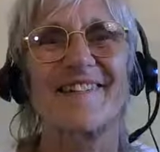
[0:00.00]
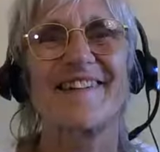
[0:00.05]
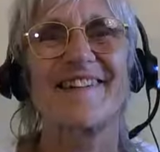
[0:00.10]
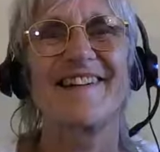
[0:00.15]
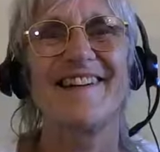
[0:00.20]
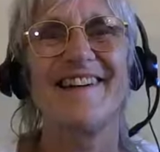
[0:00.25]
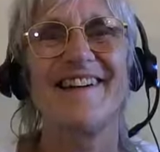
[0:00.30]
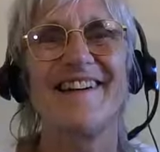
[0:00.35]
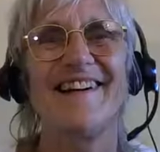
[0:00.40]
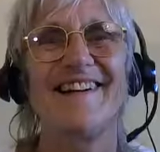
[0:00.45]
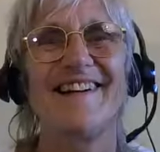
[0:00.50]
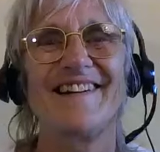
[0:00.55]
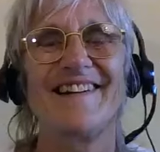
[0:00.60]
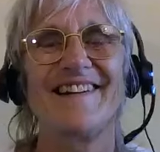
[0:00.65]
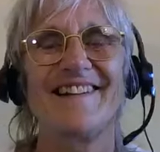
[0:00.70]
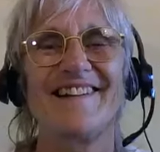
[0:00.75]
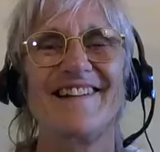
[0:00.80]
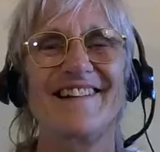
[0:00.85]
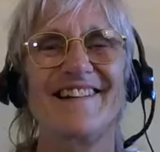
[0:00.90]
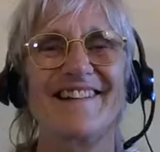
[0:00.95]
Yeah.
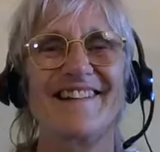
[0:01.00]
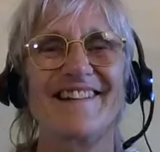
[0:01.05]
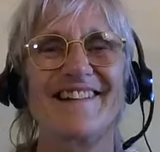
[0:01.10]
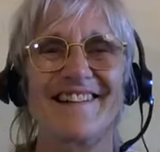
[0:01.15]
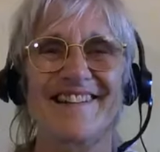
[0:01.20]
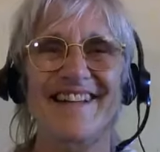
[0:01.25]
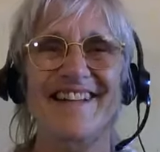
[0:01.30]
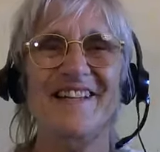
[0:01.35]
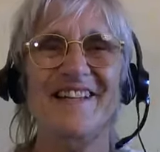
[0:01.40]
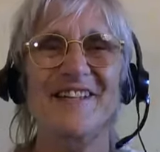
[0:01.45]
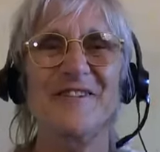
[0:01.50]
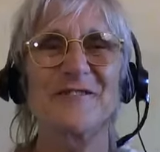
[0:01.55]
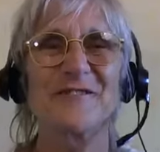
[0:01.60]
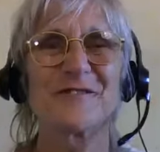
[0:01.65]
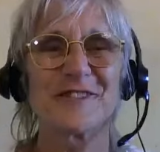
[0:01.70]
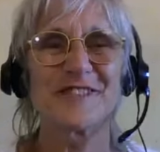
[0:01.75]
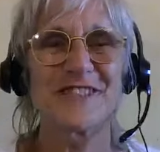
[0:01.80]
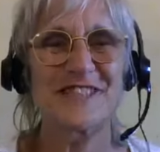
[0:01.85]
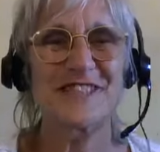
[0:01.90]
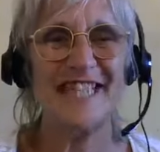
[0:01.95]
Thank
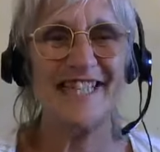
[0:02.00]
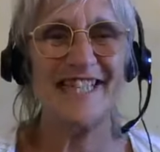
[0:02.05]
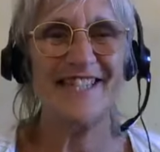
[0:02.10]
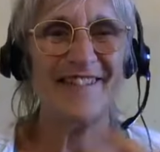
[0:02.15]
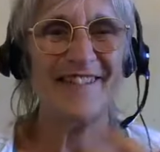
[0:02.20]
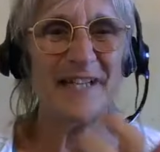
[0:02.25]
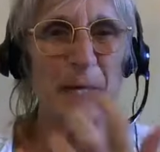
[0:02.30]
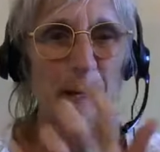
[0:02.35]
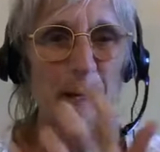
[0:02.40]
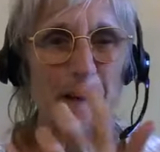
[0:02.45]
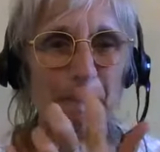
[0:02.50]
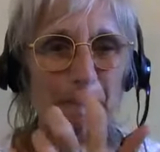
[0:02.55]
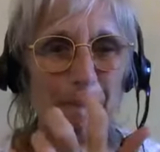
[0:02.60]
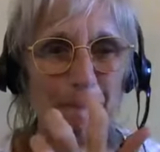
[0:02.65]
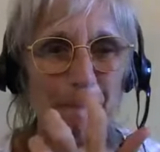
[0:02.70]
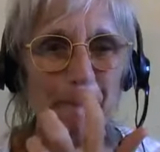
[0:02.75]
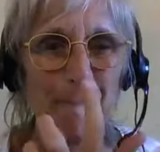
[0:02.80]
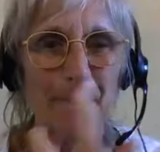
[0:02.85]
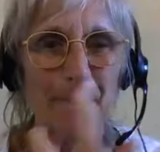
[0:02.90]
you for sharing.